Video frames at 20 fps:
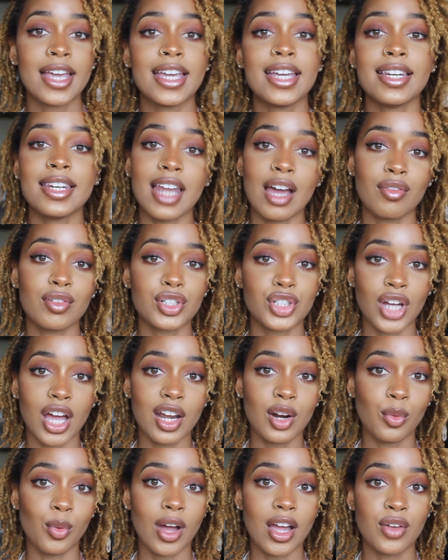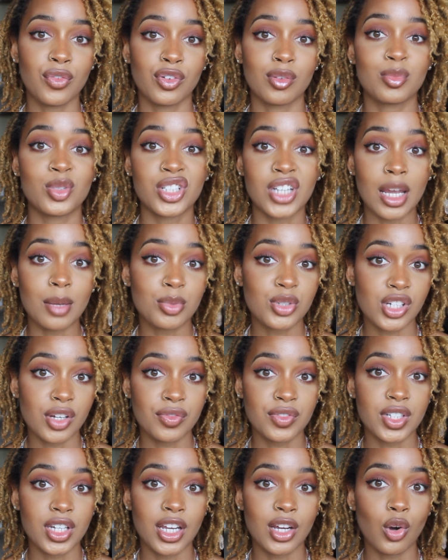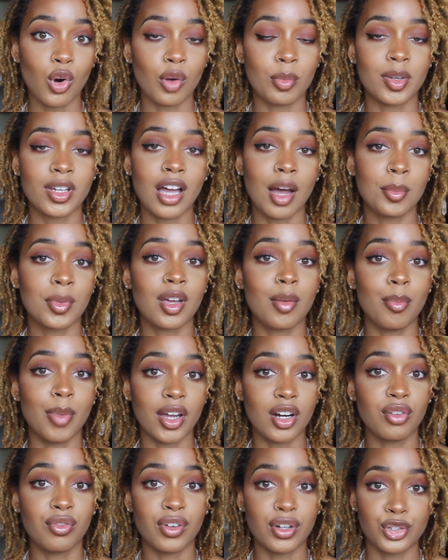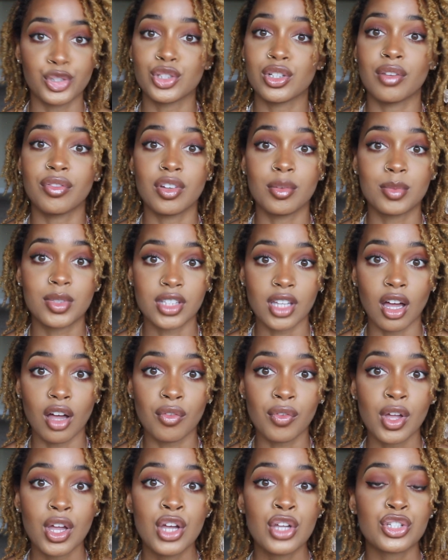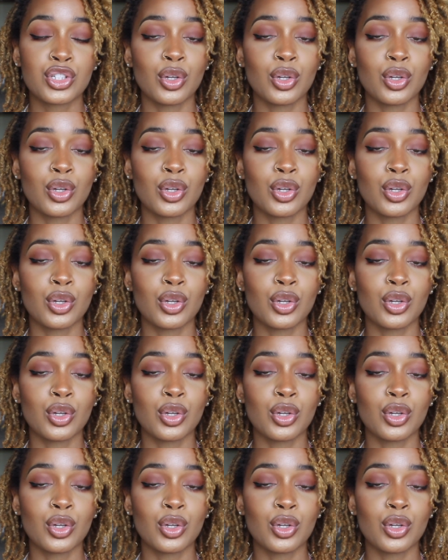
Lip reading: He never shied away from shape-shifting or becoming a better version of himself.